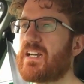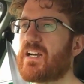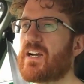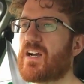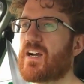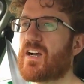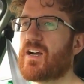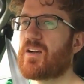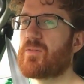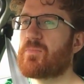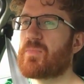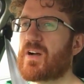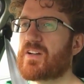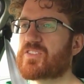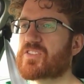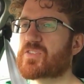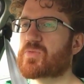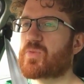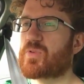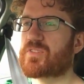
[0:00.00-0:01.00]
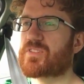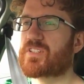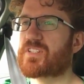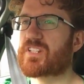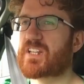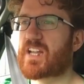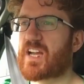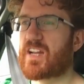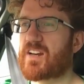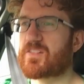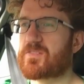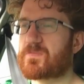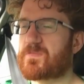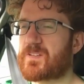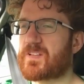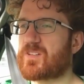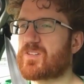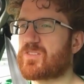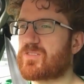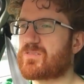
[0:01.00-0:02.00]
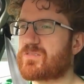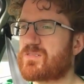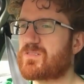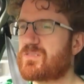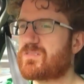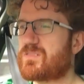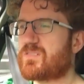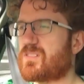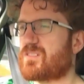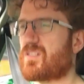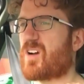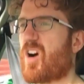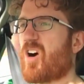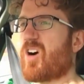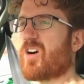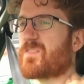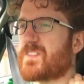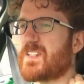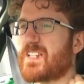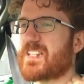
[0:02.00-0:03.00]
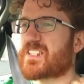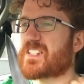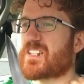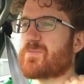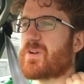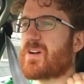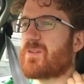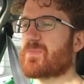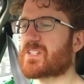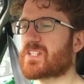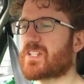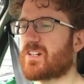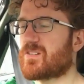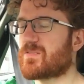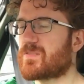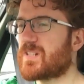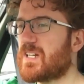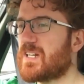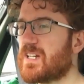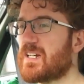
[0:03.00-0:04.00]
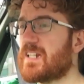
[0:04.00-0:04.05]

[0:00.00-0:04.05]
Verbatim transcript: Um, I just wanted to kind of feel half decent about myself.